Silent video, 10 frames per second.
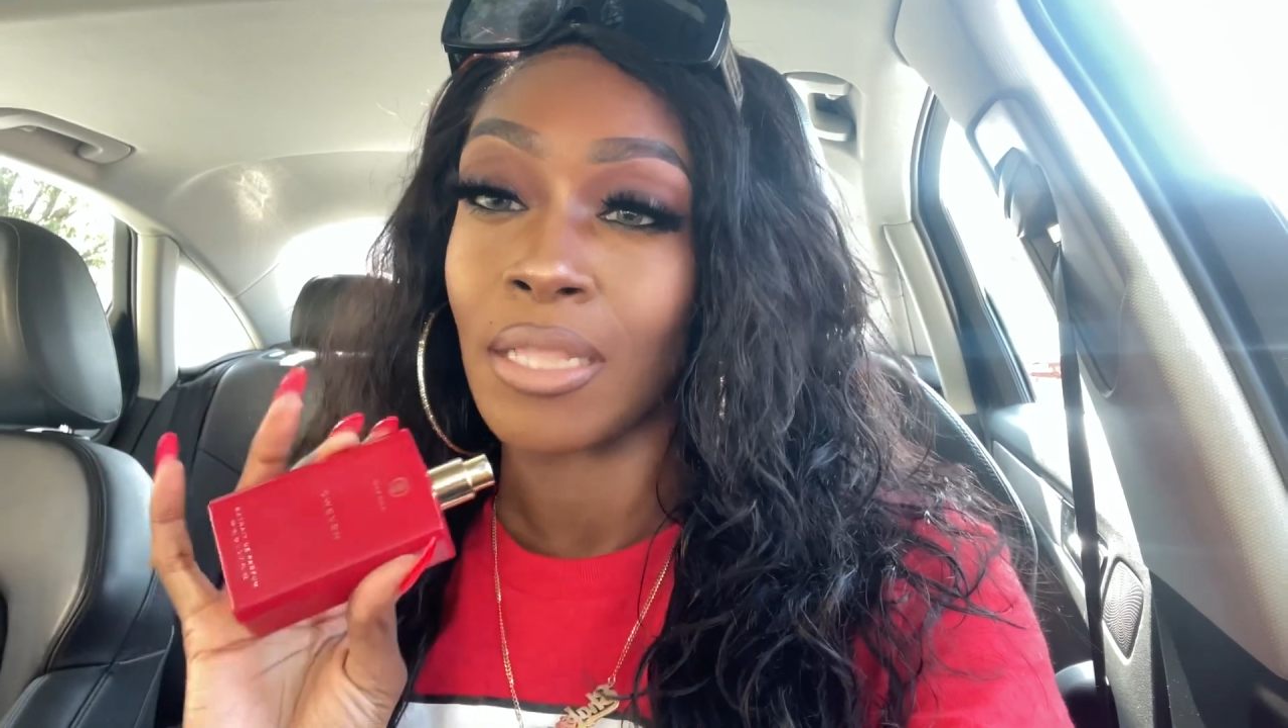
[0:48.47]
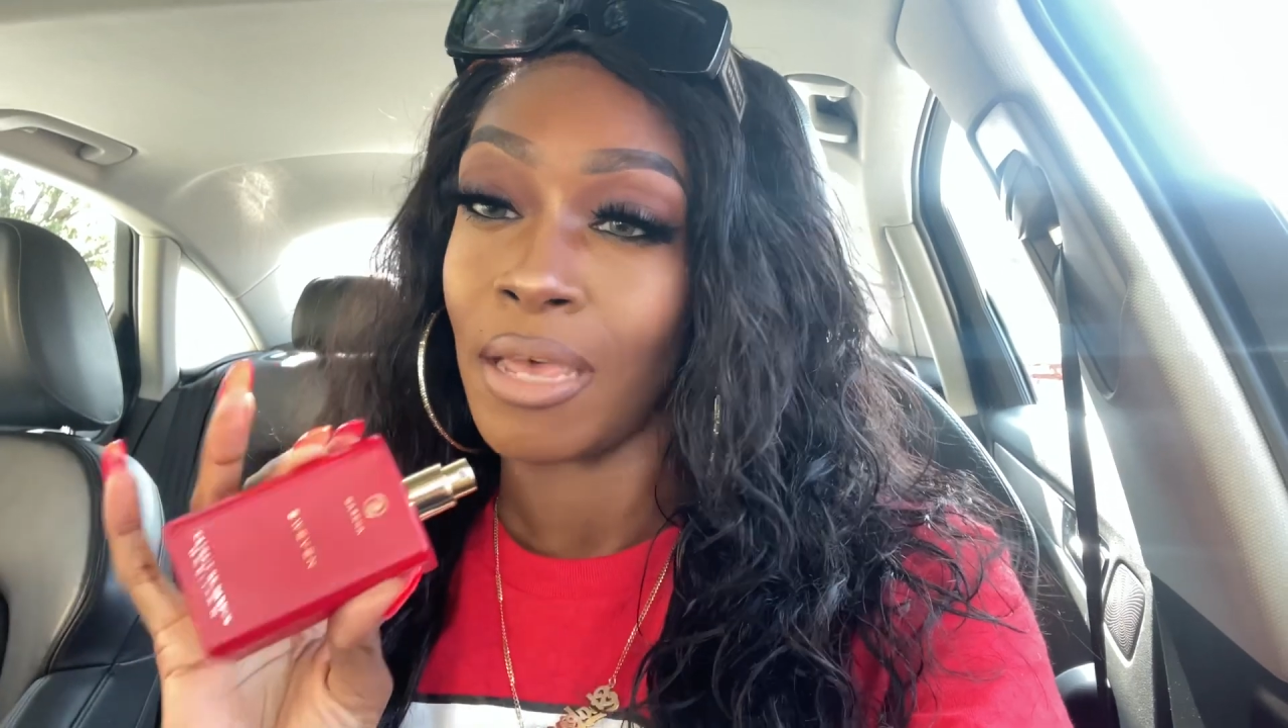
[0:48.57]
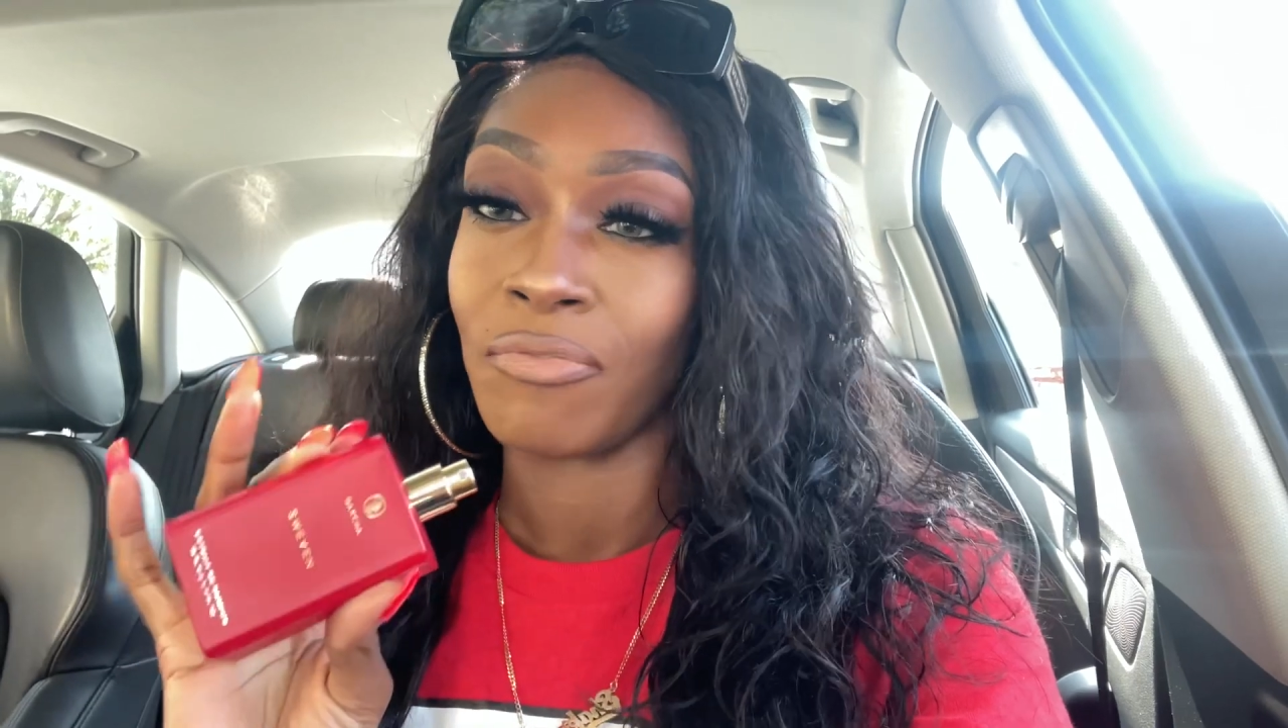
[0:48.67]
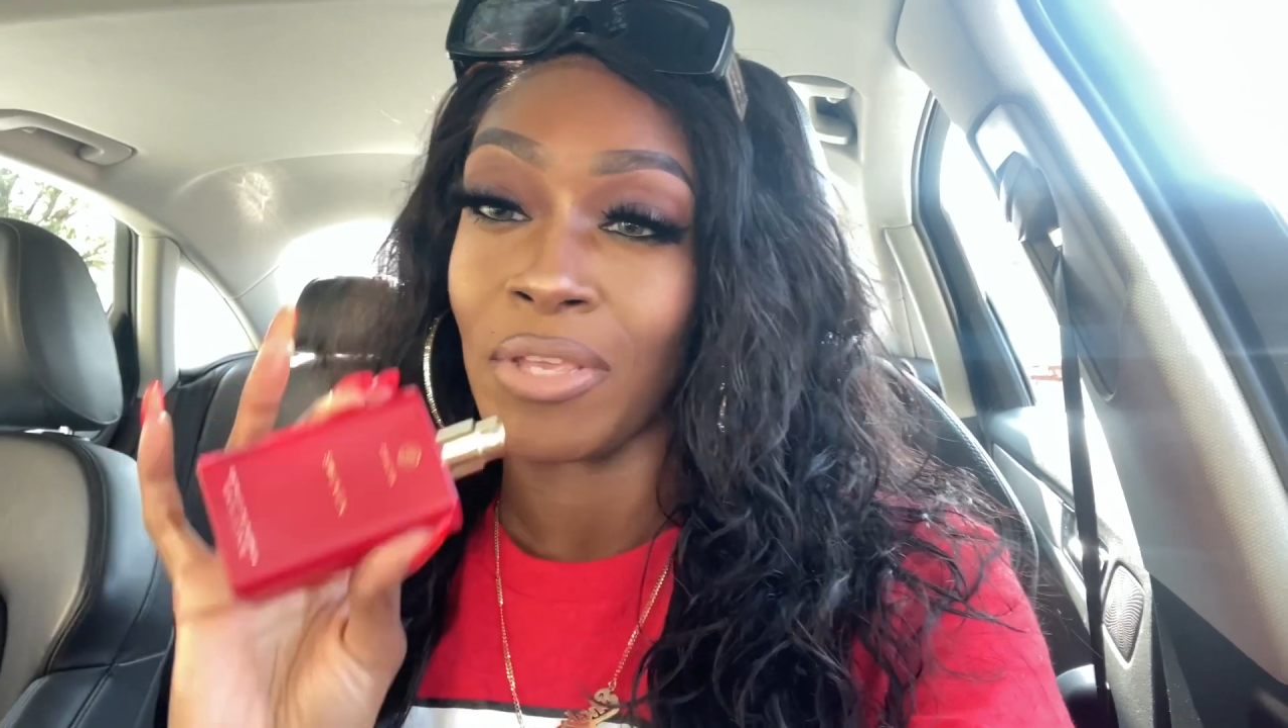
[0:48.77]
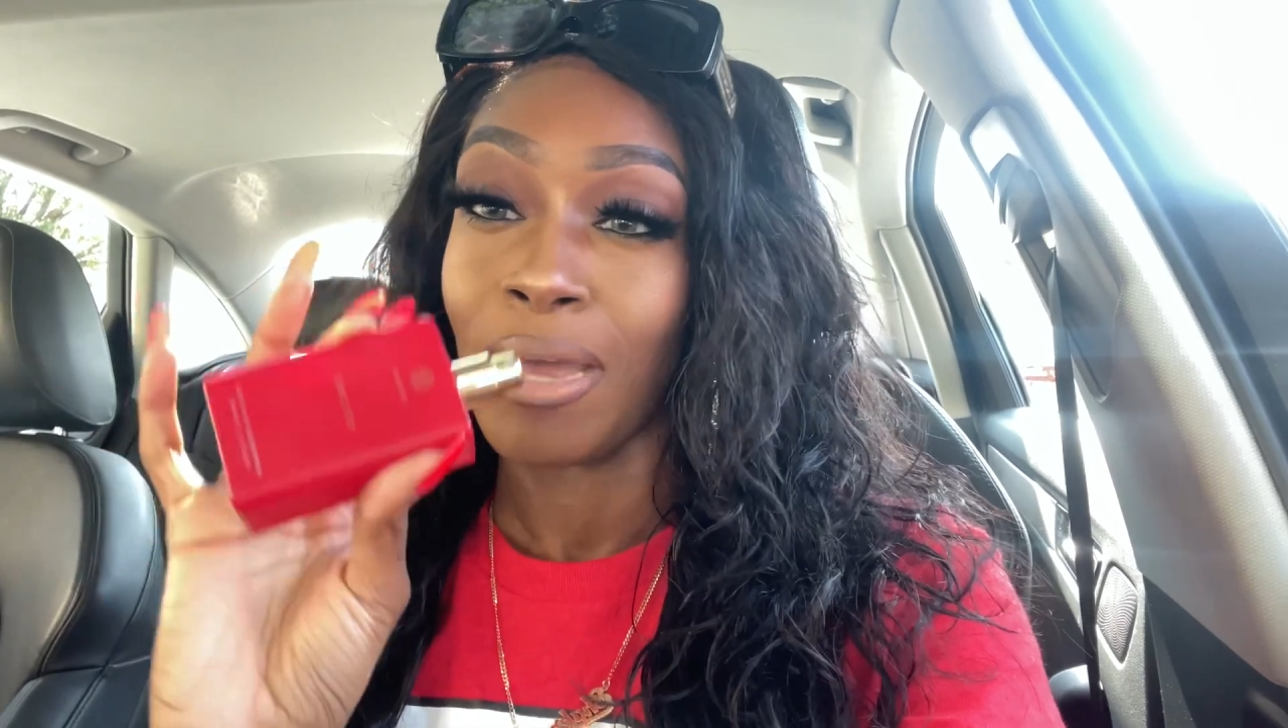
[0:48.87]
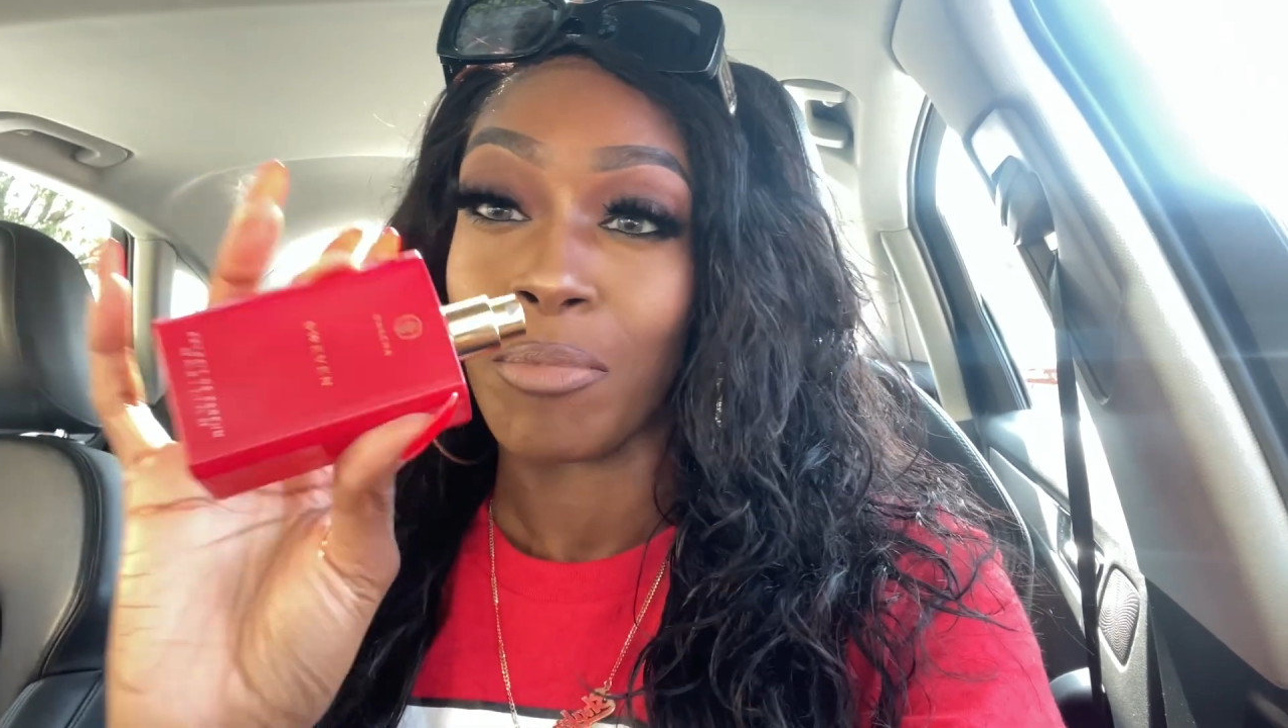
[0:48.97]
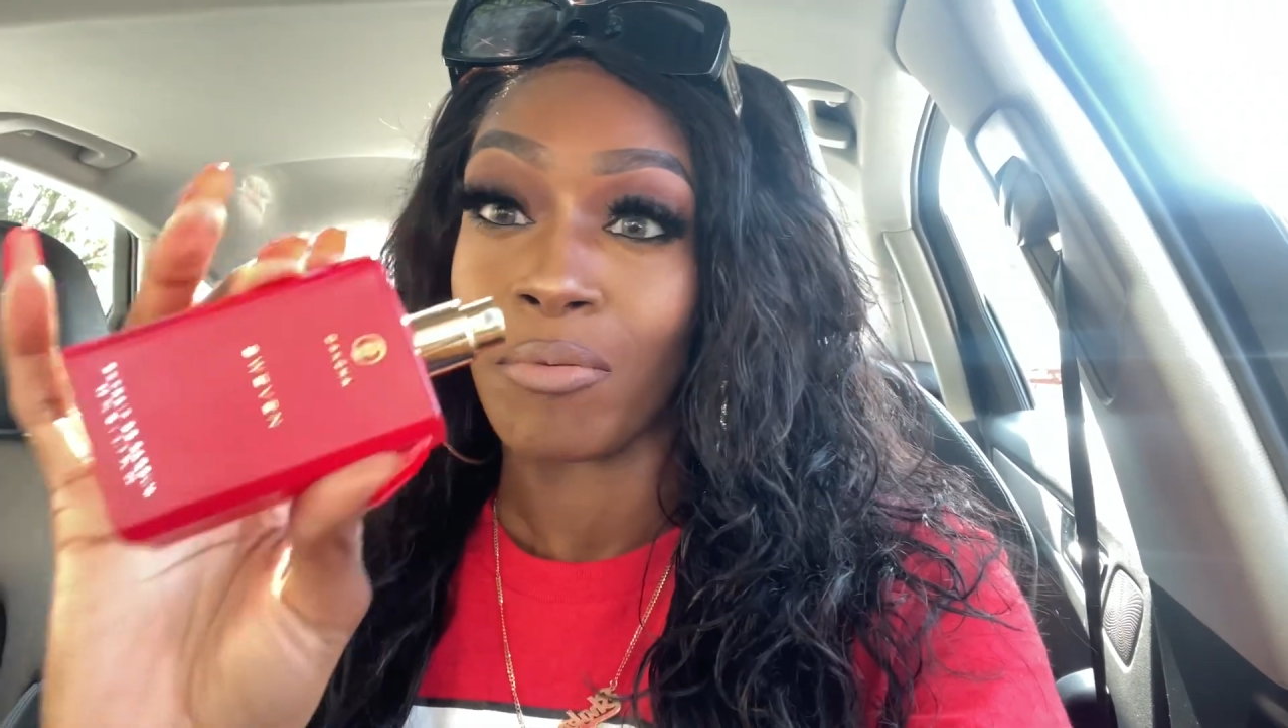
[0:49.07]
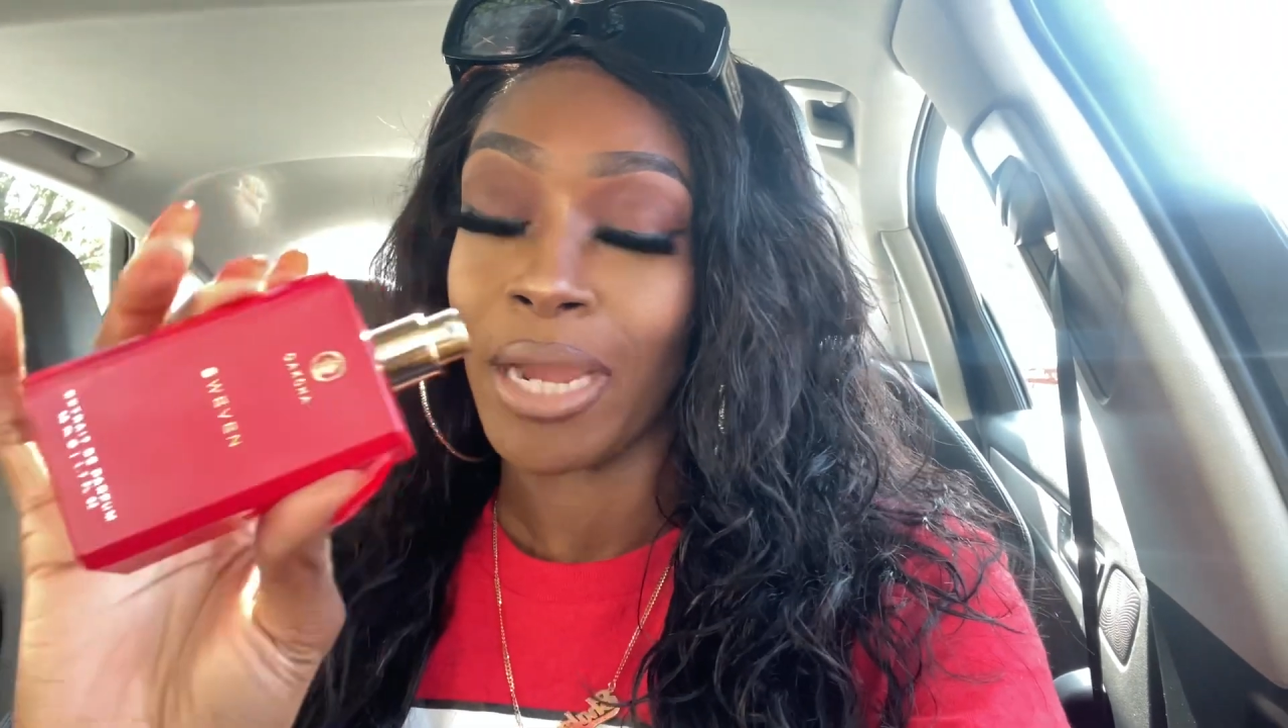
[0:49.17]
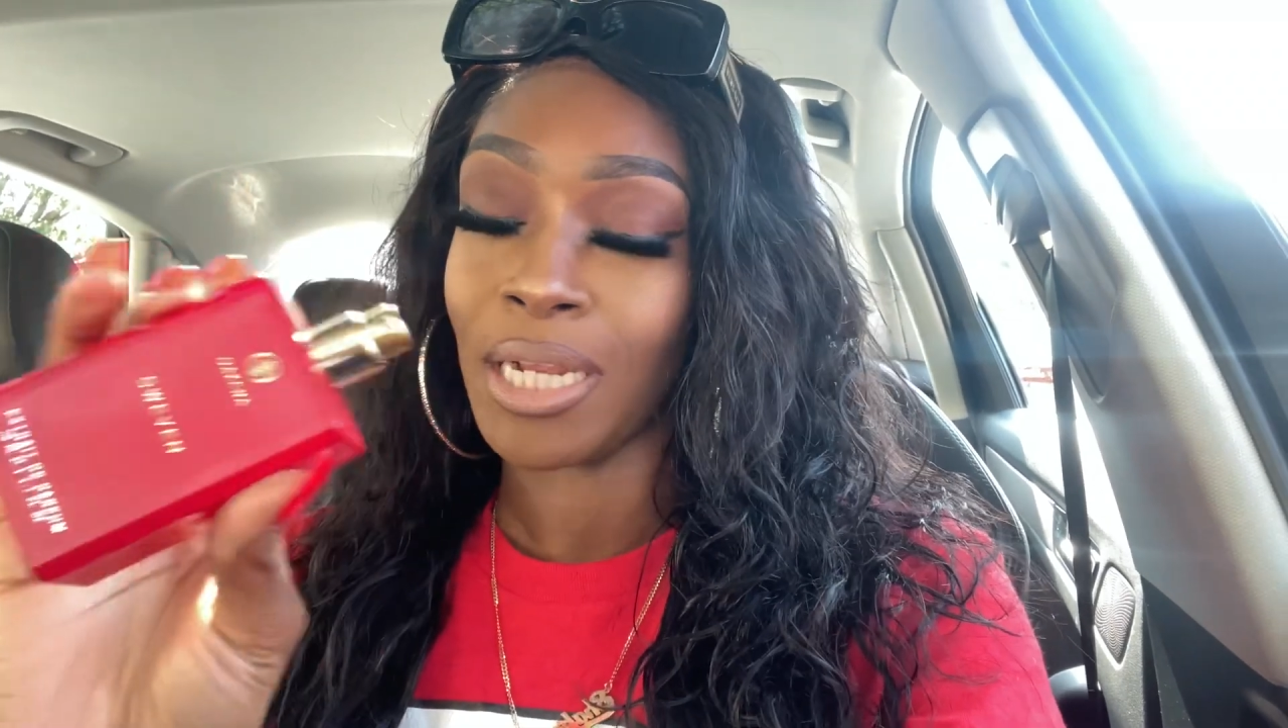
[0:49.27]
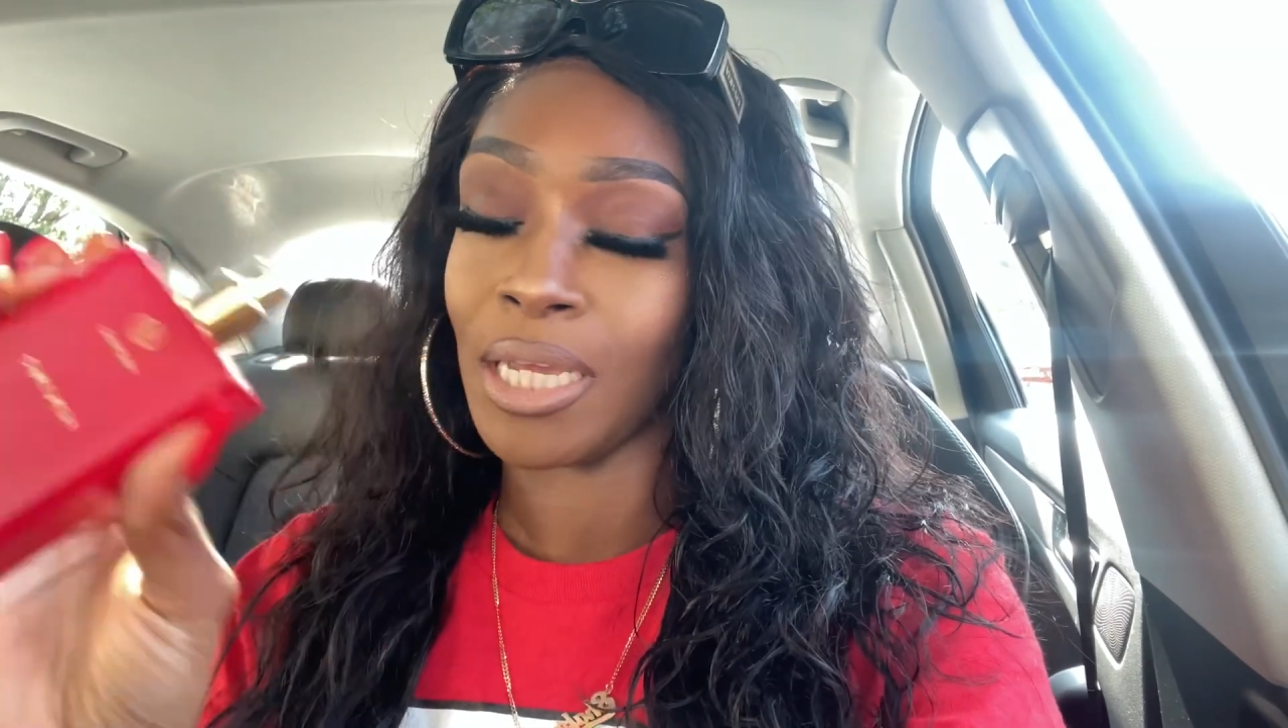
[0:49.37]
lefty i'm
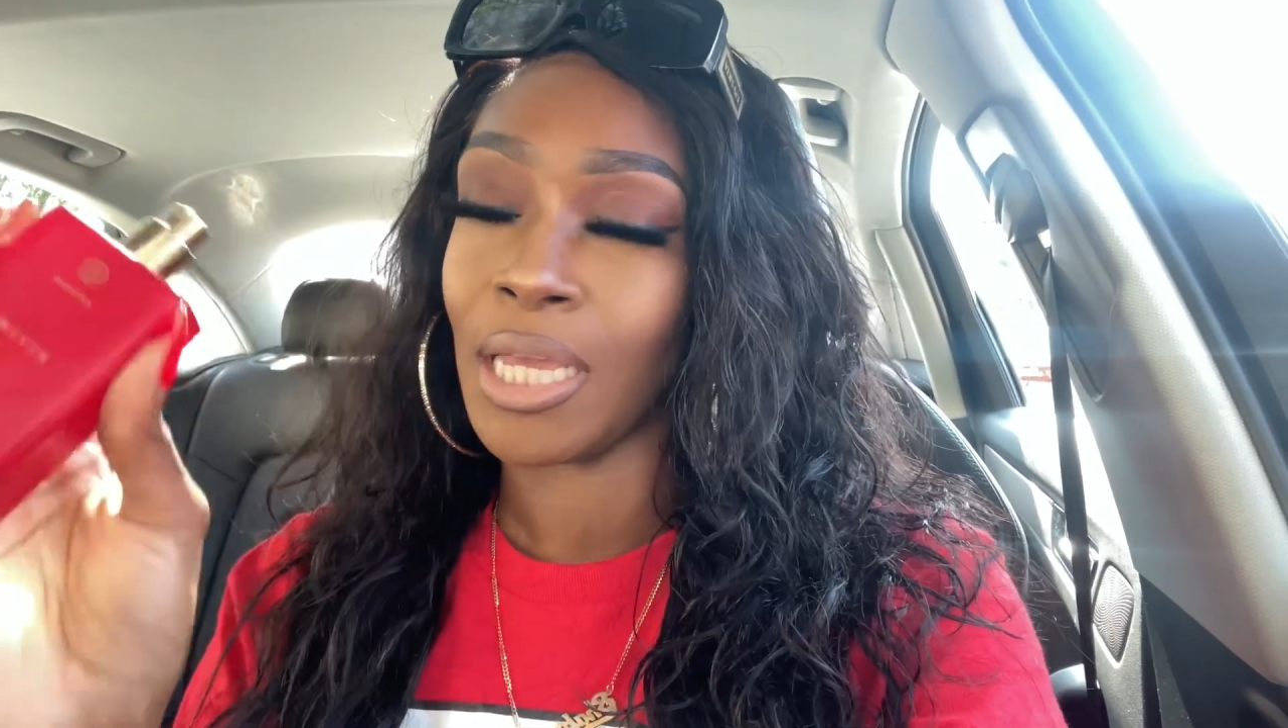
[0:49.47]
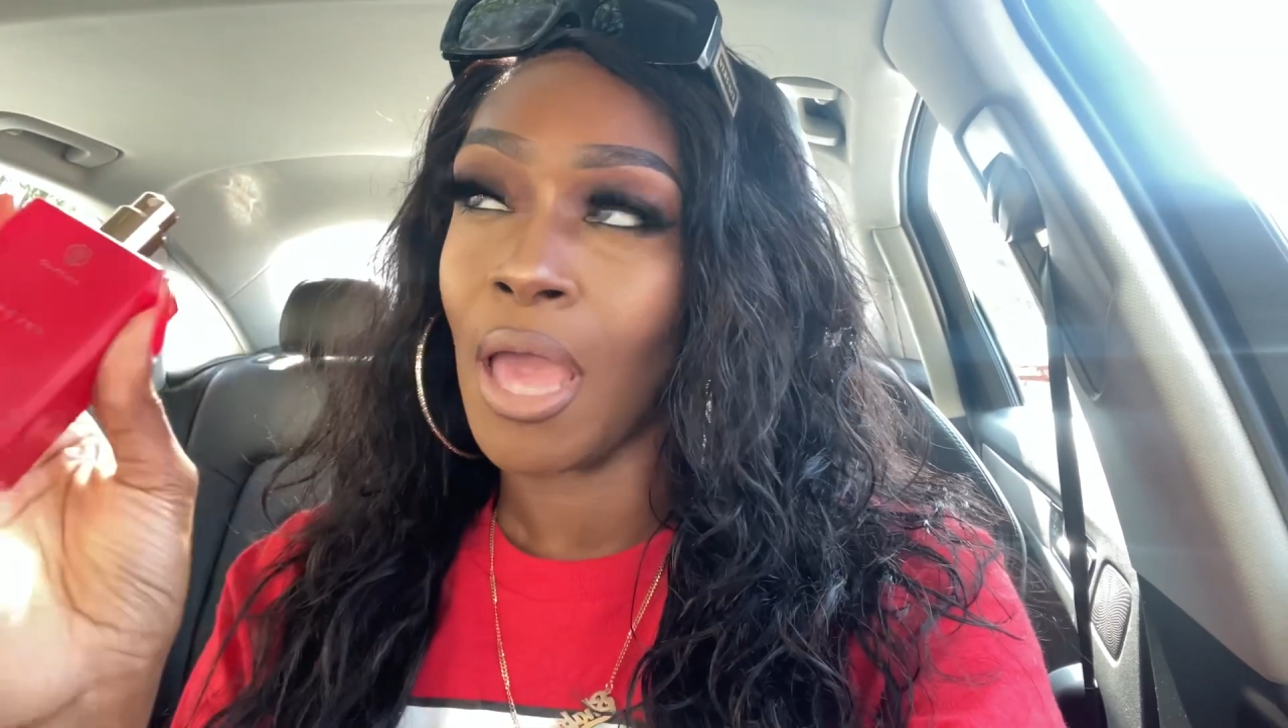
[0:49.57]
a righty